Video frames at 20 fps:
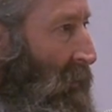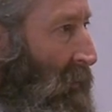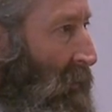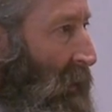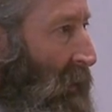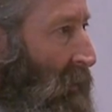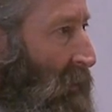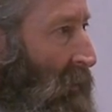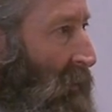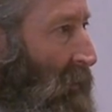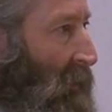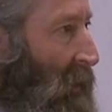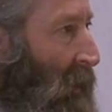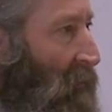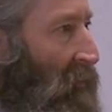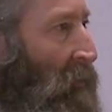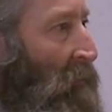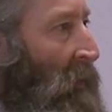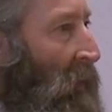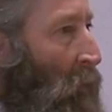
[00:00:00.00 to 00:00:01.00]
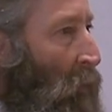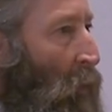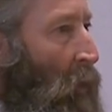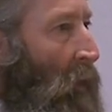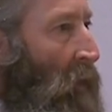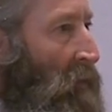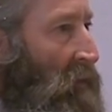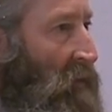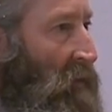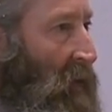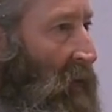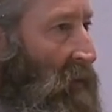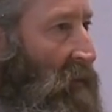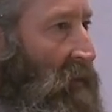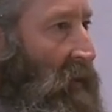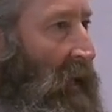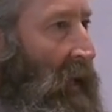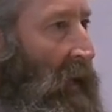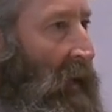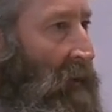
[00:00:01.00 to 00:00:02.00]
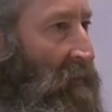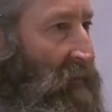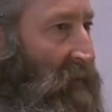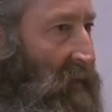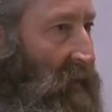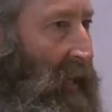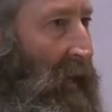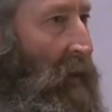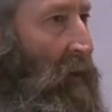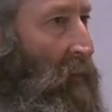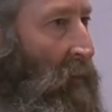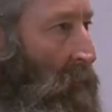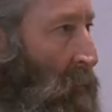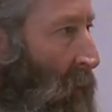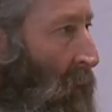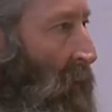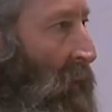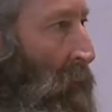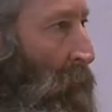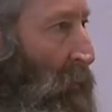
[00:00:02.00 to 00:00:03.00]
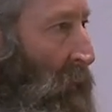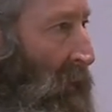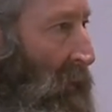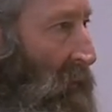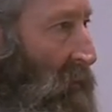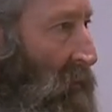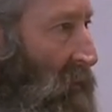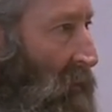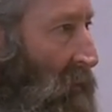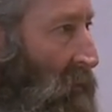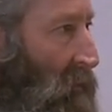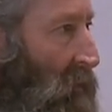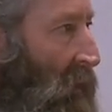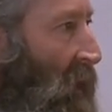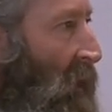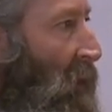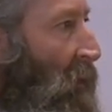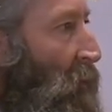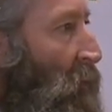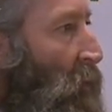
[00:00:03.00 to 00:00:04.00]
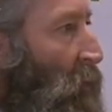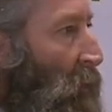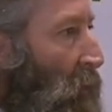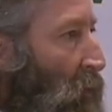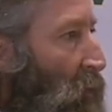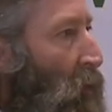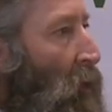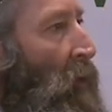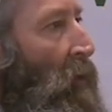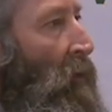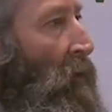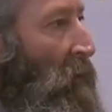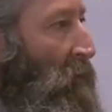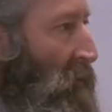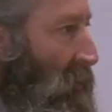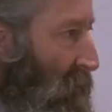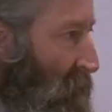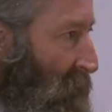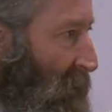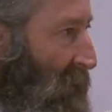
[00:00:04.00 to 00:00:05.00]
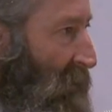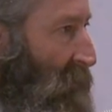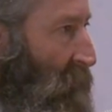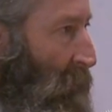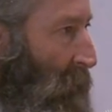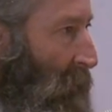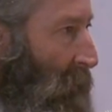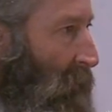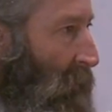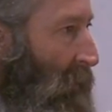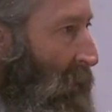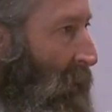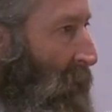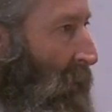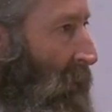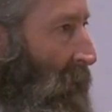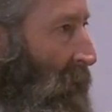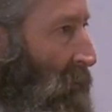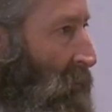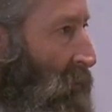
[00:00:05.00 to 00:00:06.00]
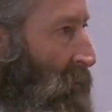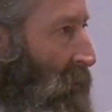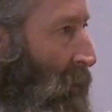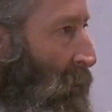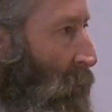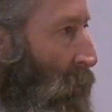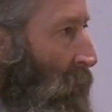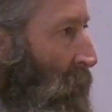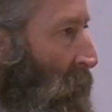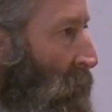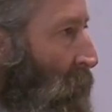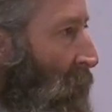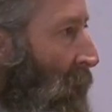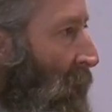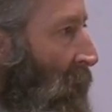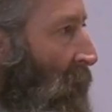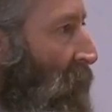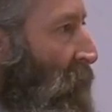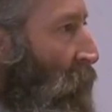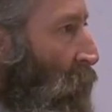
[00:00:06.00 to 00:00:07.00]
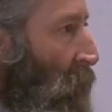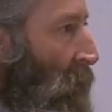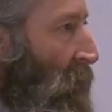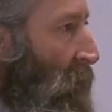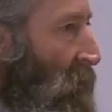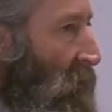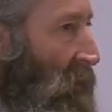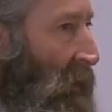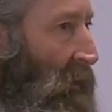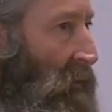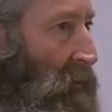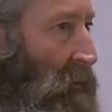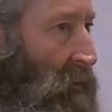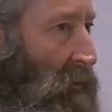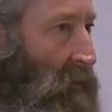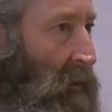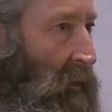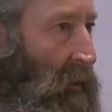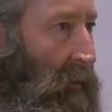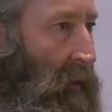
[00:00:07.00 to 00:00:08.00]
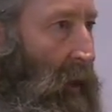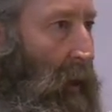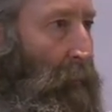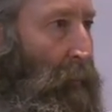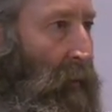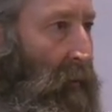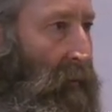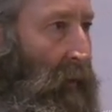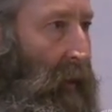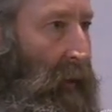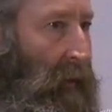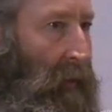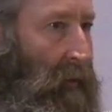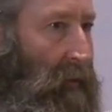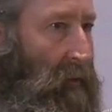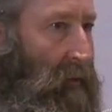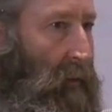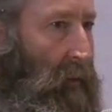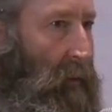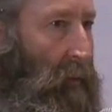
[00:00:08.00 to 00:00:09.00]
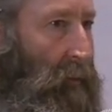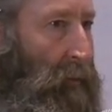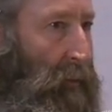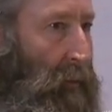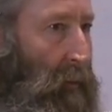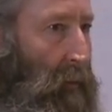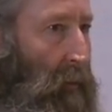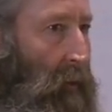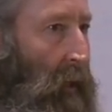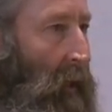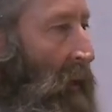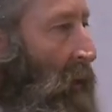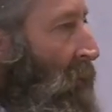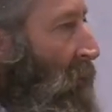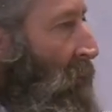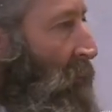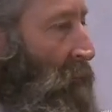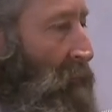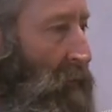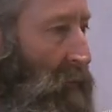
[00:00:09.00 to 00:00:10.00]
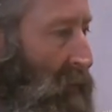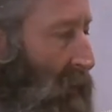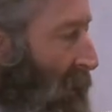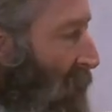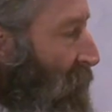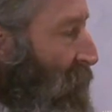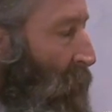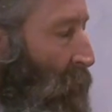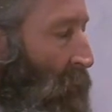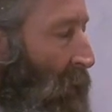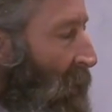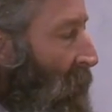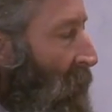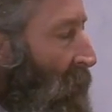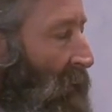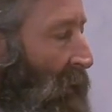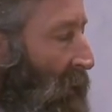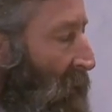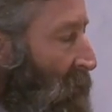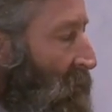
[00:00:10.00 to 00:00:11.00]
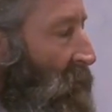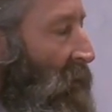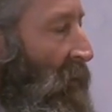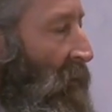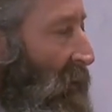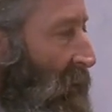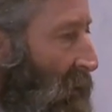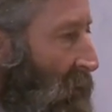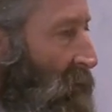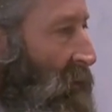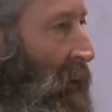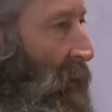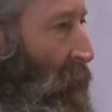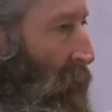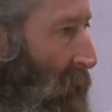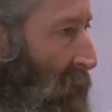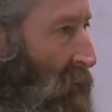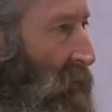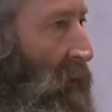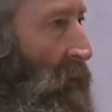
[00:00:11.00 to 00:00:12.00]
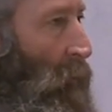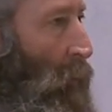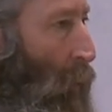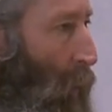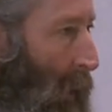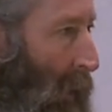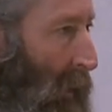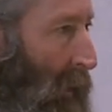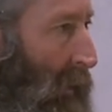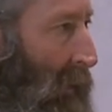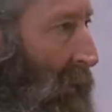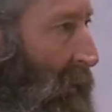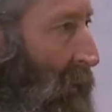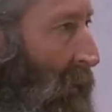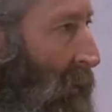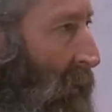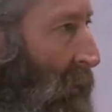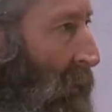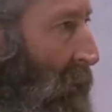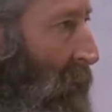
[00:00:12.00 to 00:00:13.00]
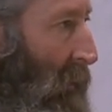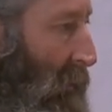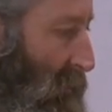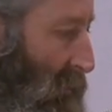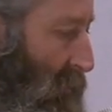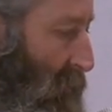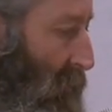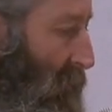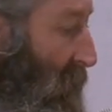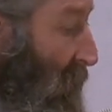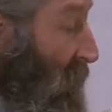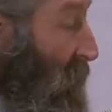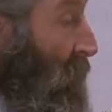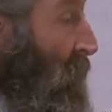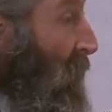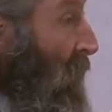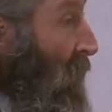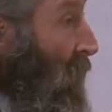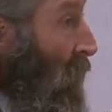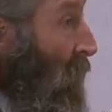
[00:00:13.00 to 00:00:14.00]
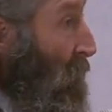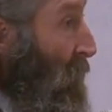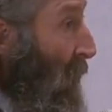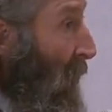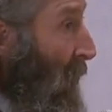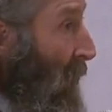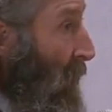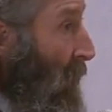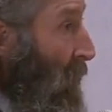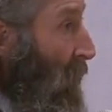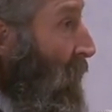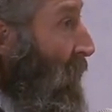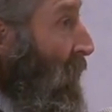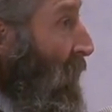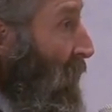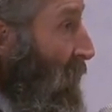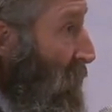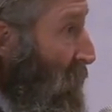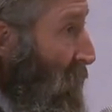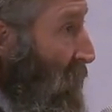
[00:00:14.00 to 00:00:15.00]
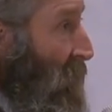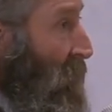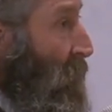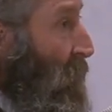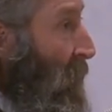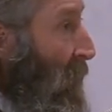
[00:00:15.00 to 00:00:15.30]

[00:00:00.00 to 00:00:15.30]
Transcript: that the government wants us to have sound marketplaces to encourage investment. And so when you have organizations that are not providing disclosure, you just have to recognize there is a reason why. And so it doesn't mean don't buy it, it just